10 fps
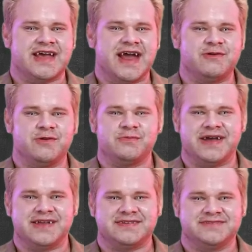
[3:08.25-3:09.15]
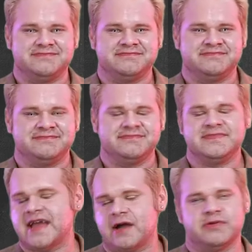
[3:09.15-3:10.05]
I won't bite.
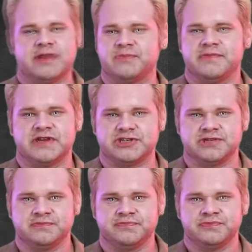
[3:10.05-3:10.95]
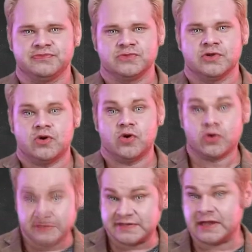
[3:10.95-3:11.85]
Not without permission,
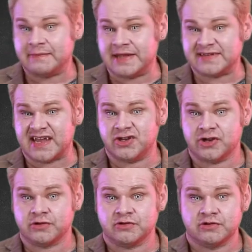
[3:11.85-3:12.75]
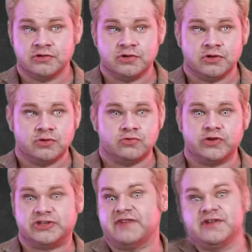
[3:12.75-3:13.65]
or until I make tenure,
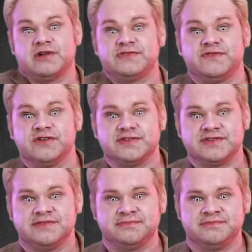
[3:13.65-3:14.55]
whichever comes first.